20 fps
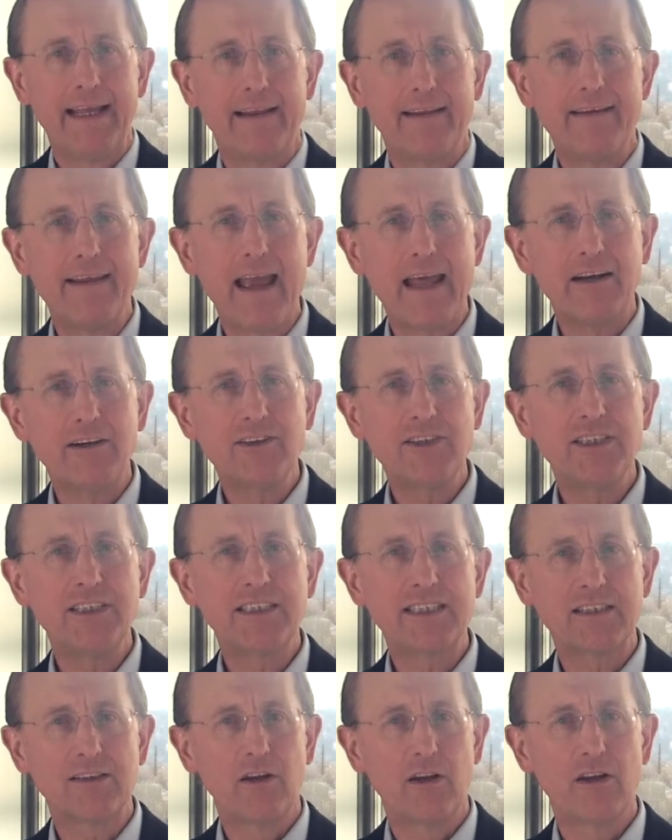The energy
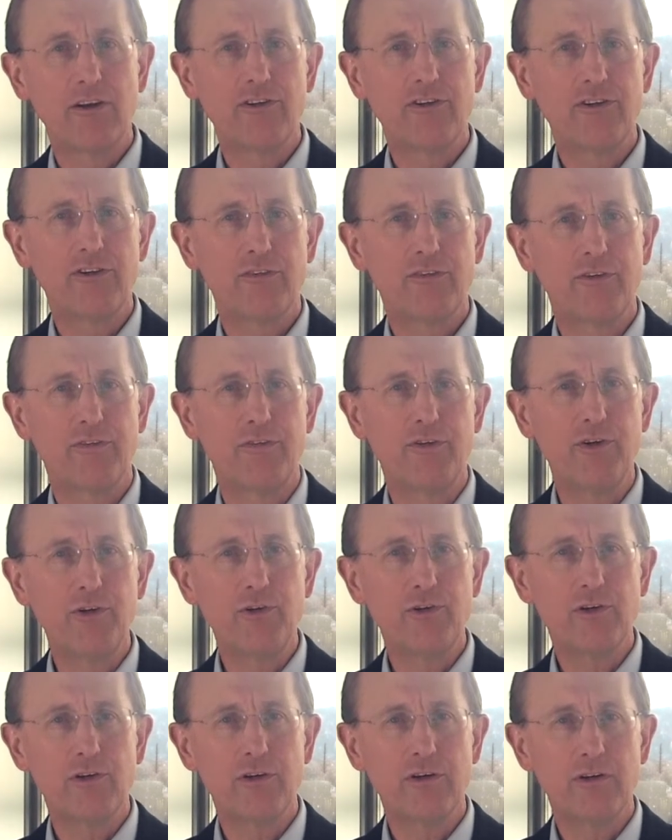technologies of the
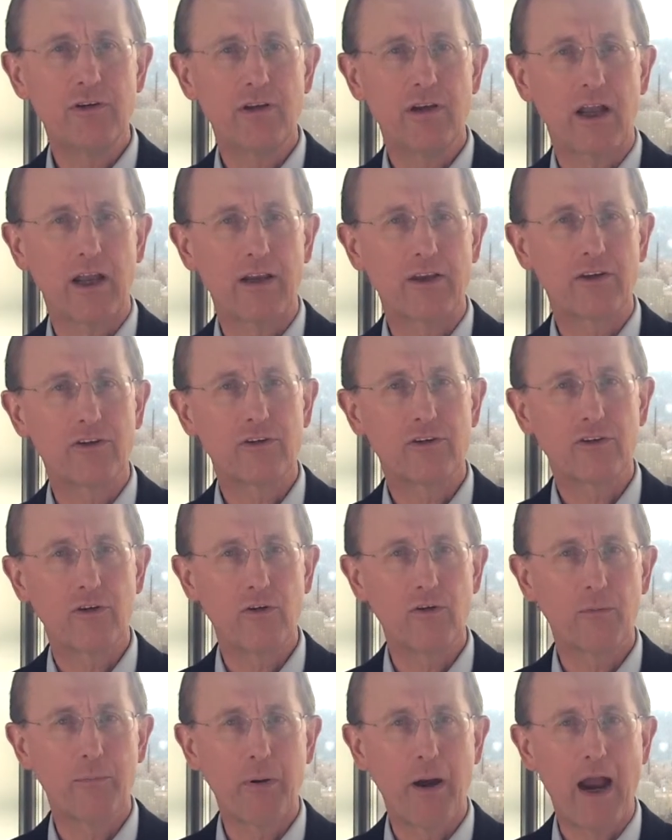future, like
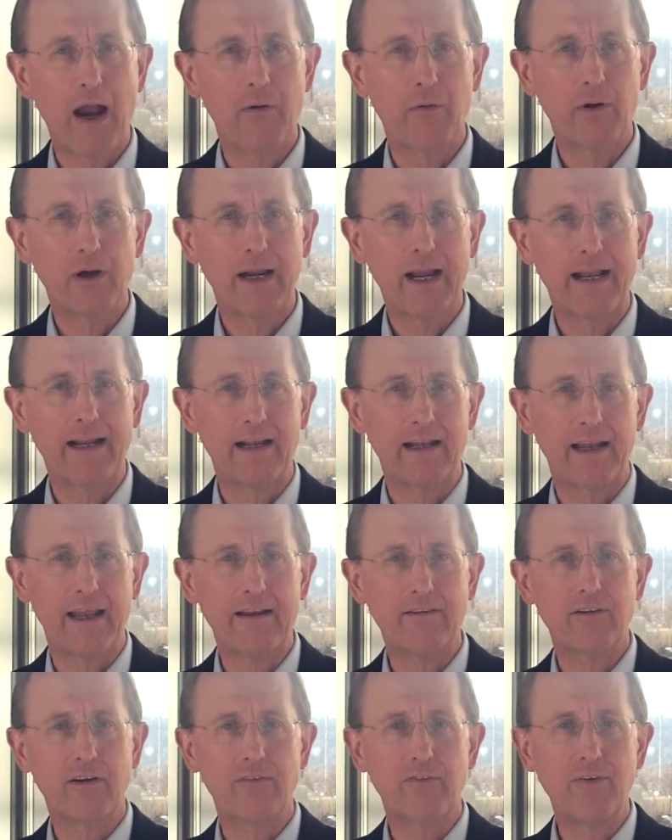solar power and
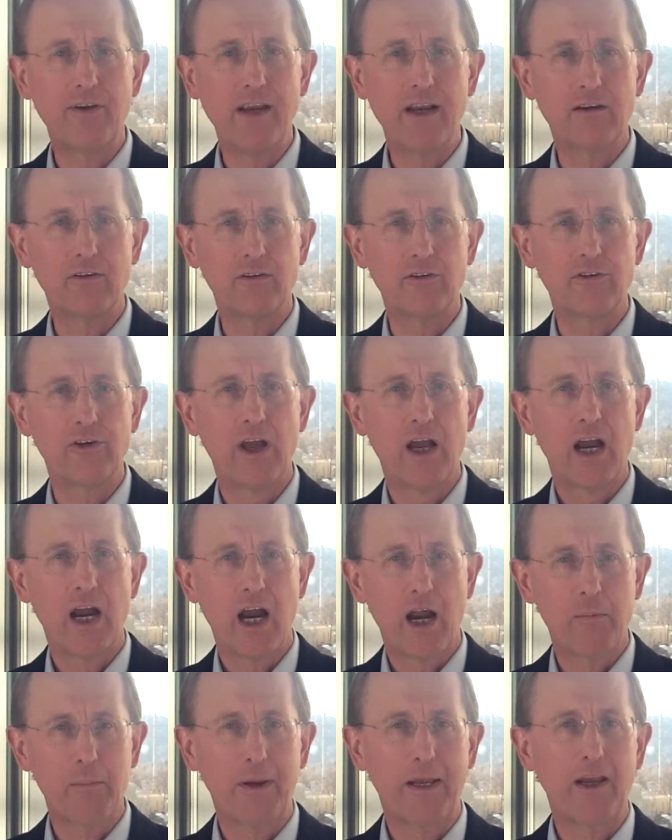electric vehicles,
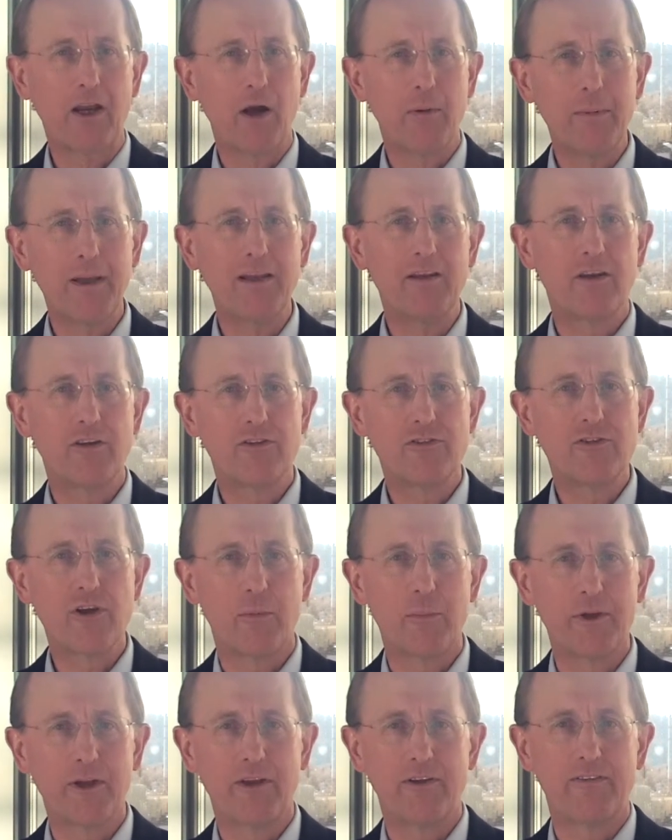are becoming the
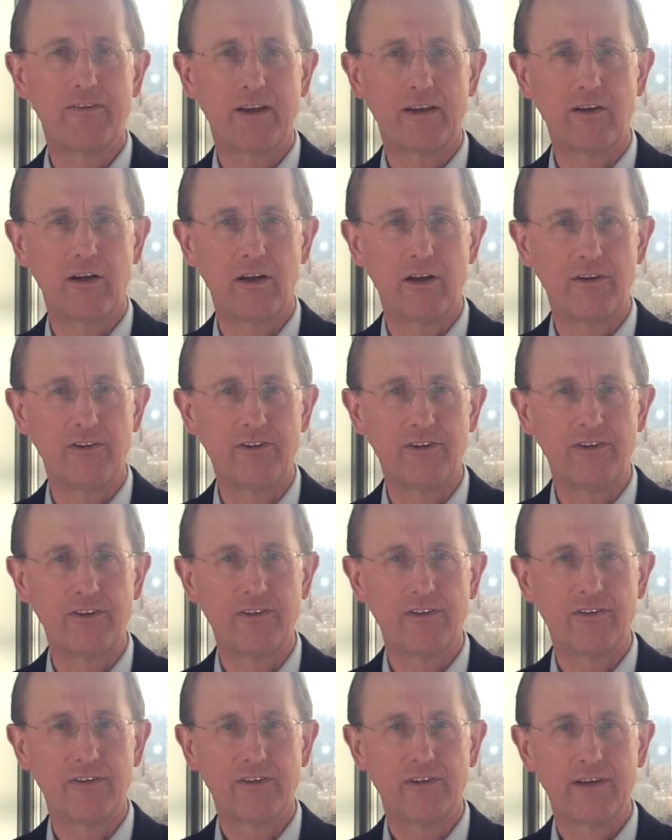dominant technologies.
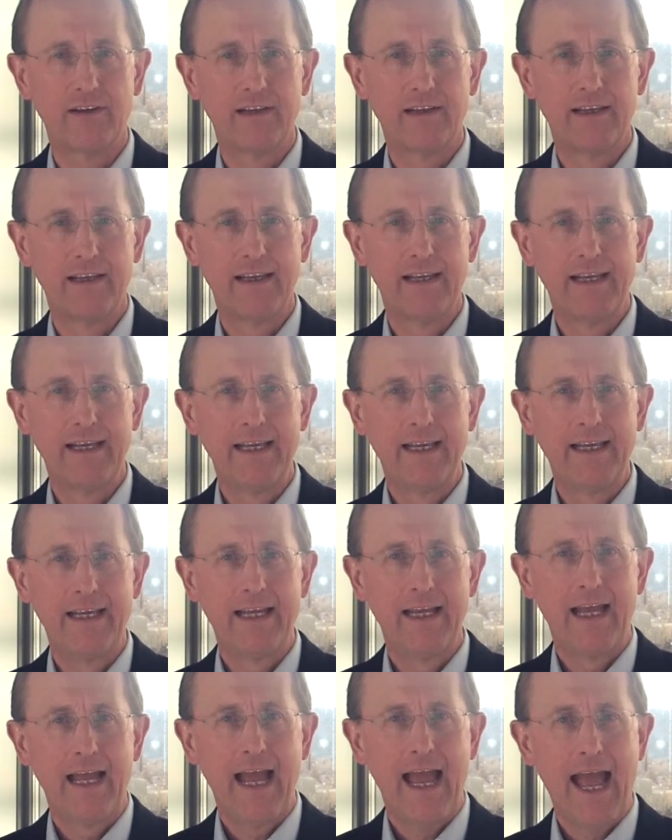
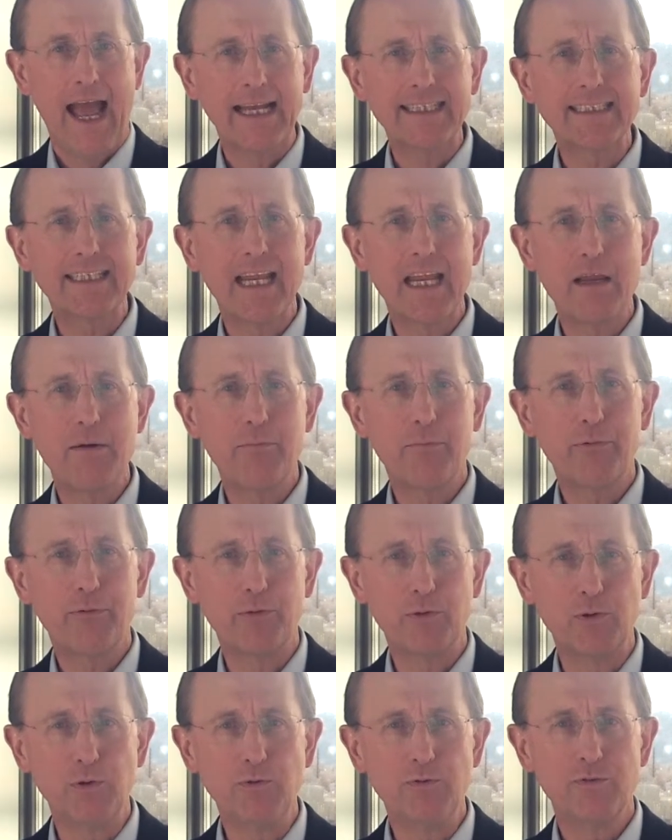As they
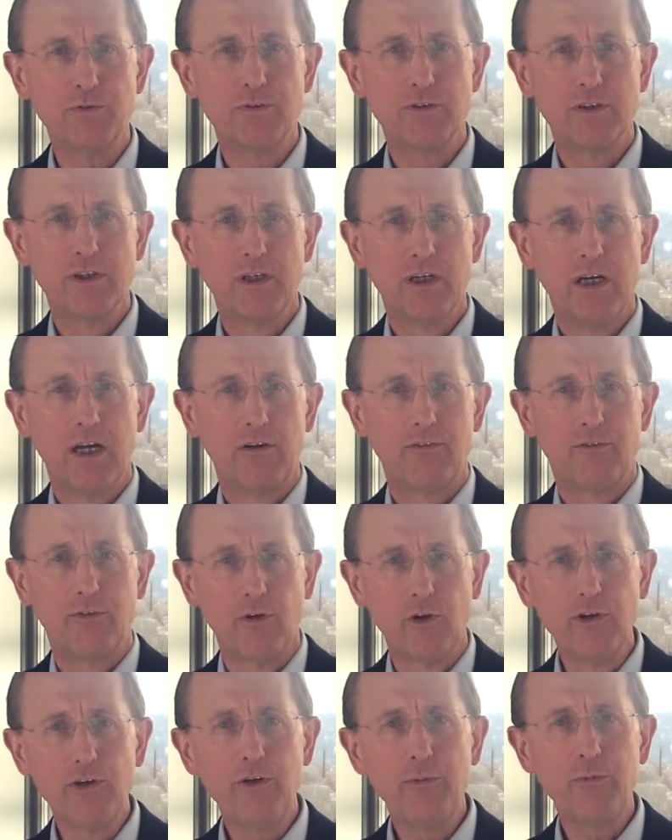improve,
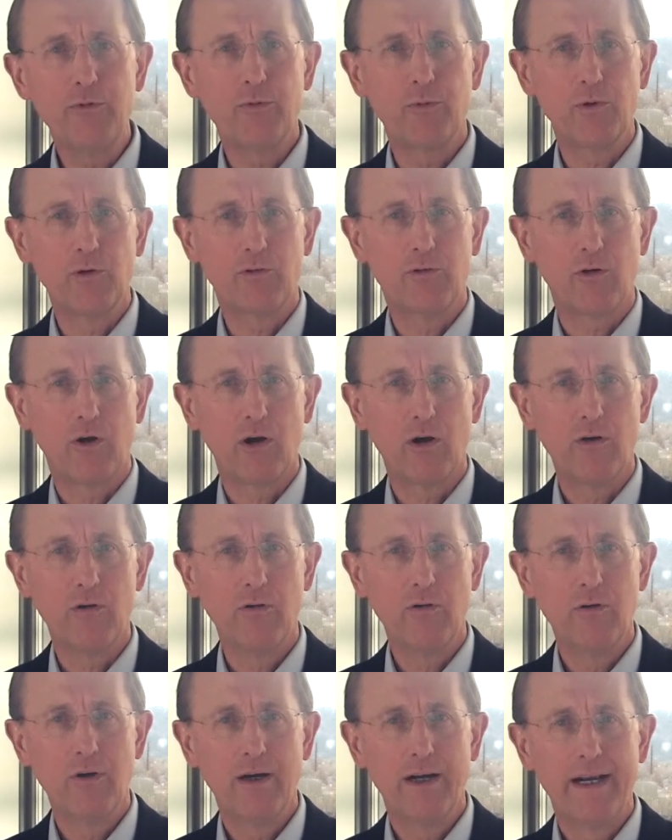volumes will
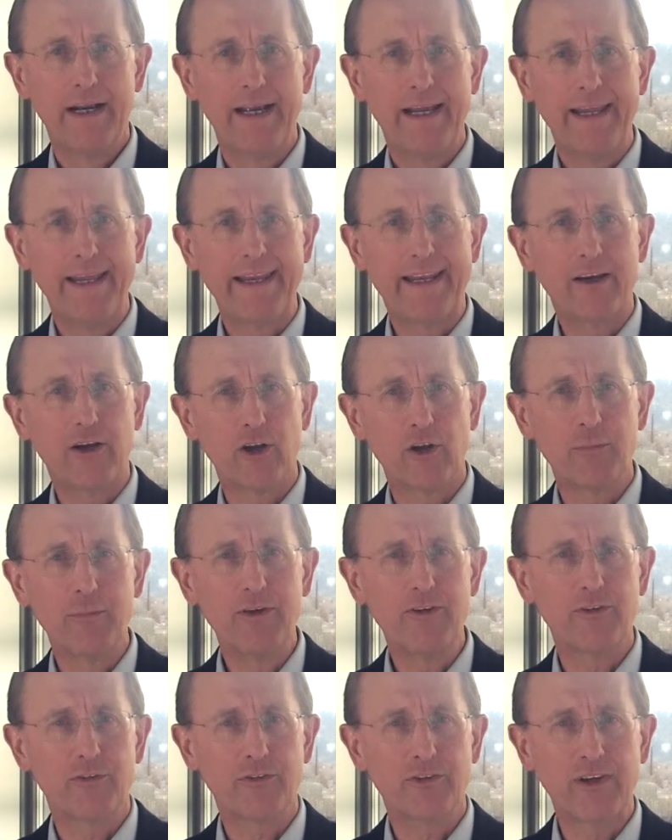grow,
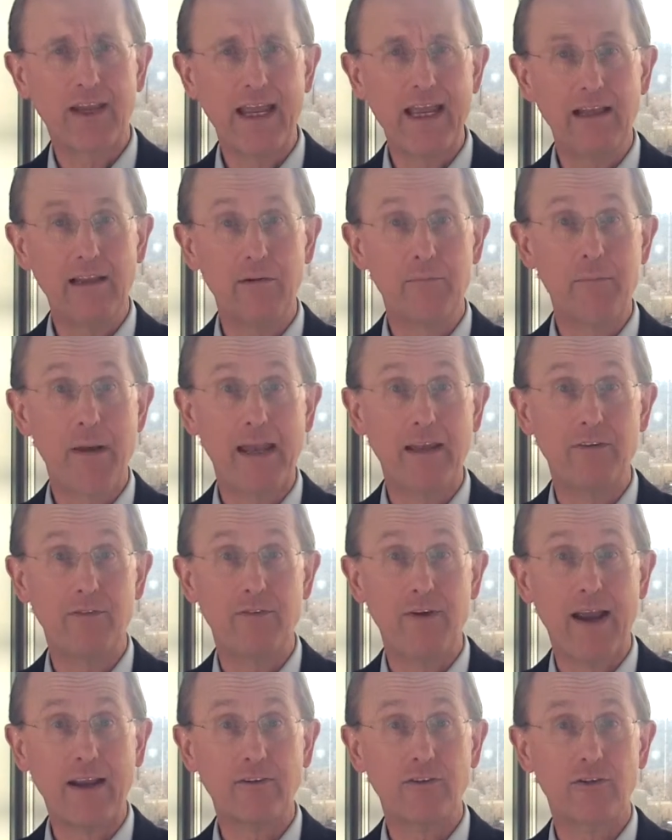economies of scale in
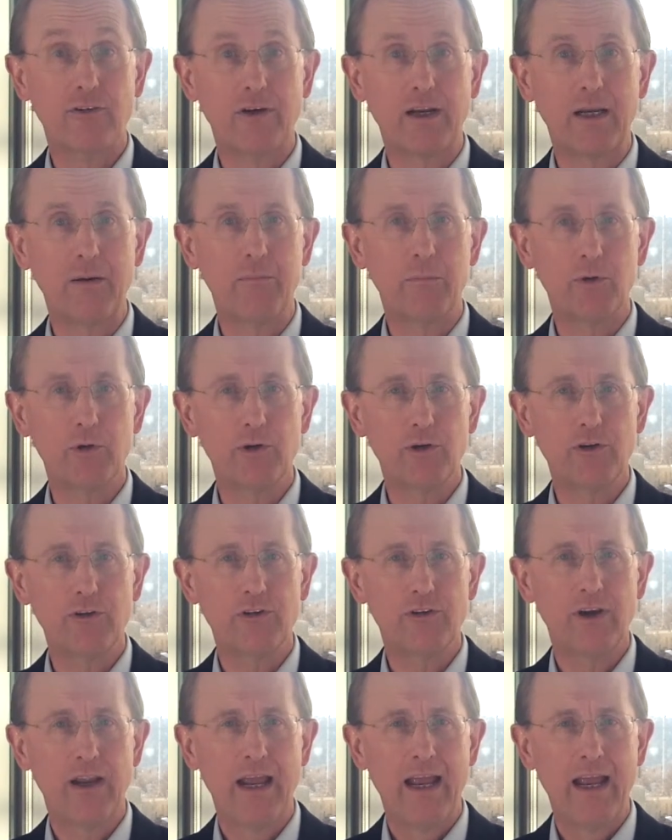manufacturing emerge,